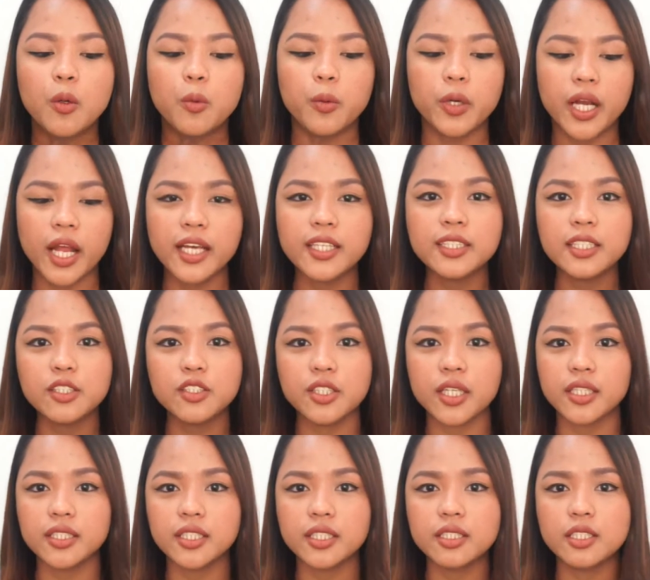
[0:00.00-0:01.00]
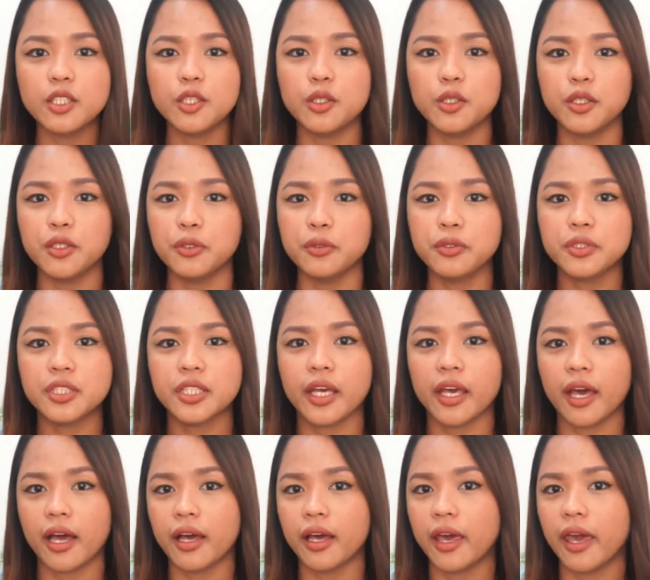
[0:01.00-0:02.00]
What I suggest is you use
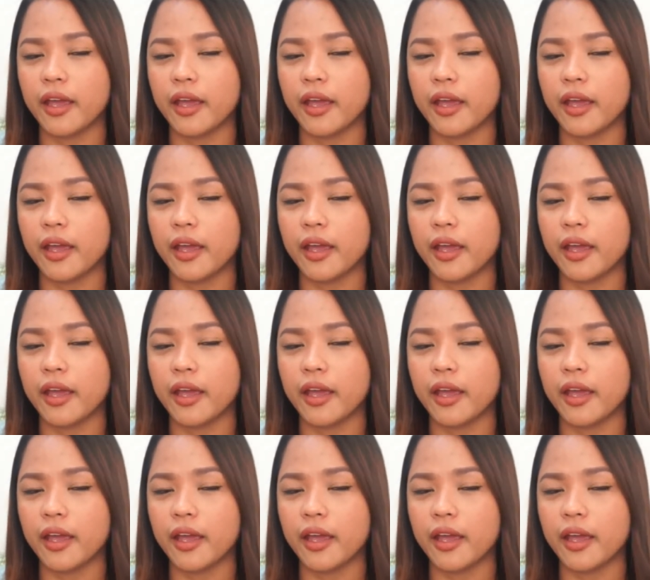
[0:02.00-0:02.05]
a